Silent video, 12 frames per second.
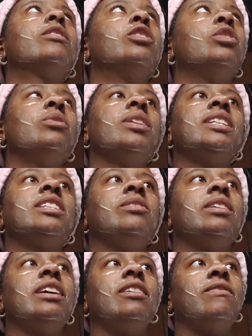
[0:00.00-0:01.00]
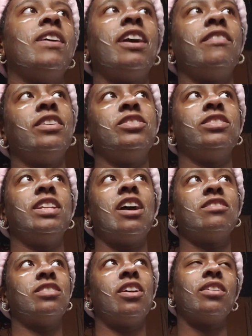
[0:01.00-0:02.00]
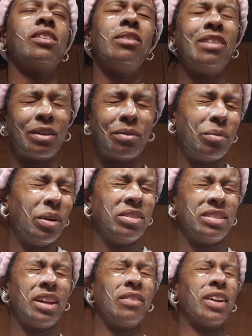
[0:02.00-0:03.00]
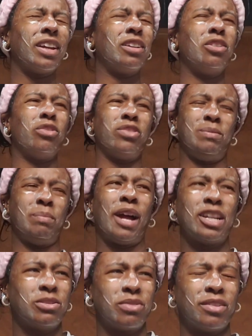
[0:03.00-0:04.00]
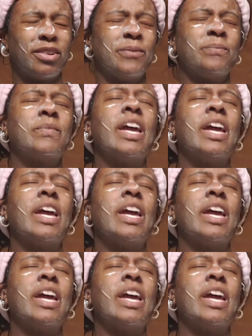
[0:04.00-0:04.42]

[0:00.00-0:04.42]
do this and you can get $500,000, you know, like weird stuff, like, you know, those bots or whatever.